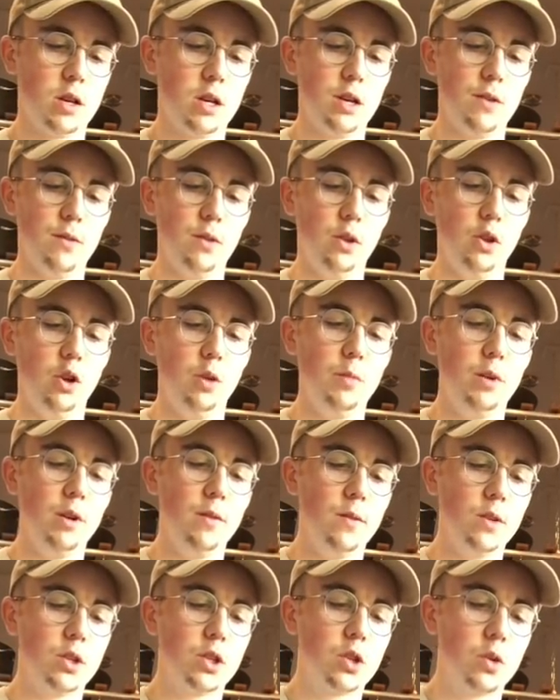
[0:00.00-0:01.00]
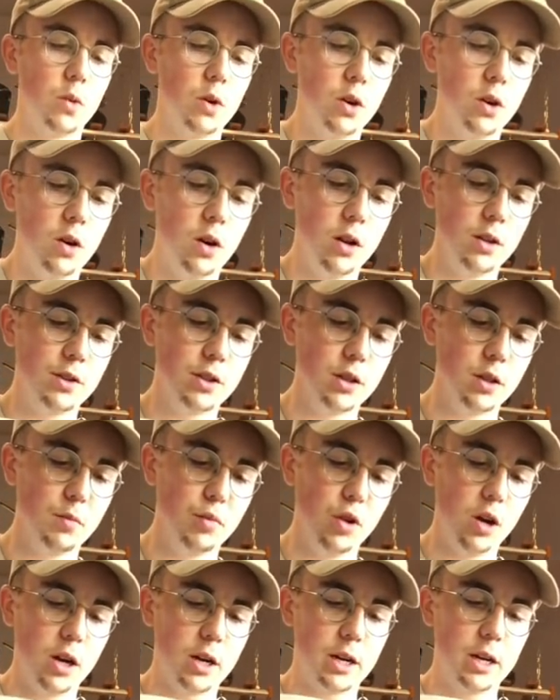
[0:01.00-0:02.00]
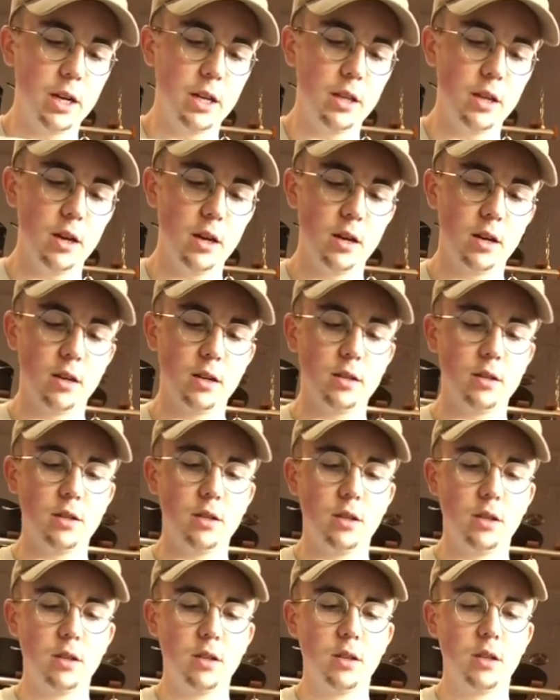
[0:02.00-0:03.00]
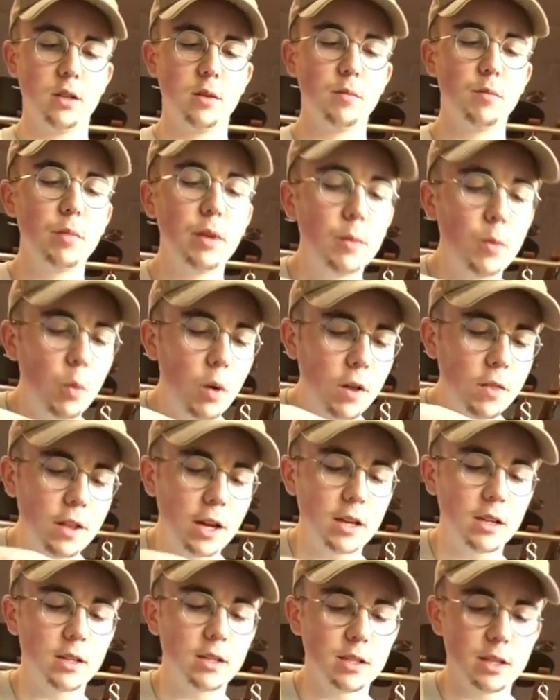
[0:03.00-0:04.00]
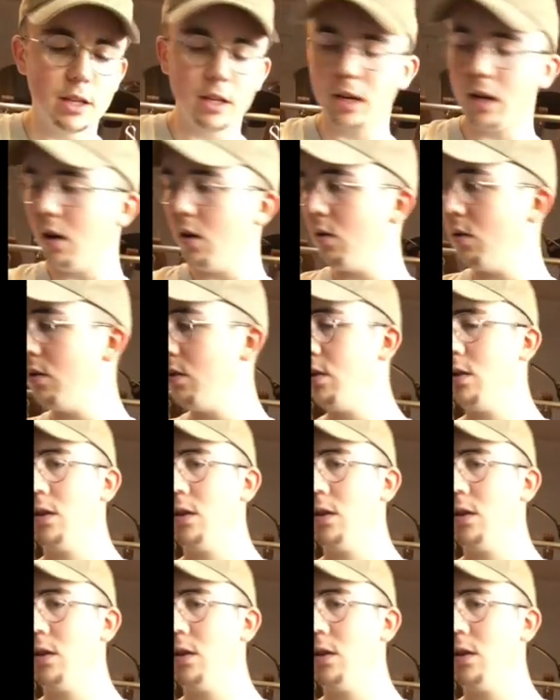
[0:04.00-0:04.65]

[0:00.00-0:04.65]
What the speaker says: little bit of a squirt onto the blockhead there because people want that to stick out.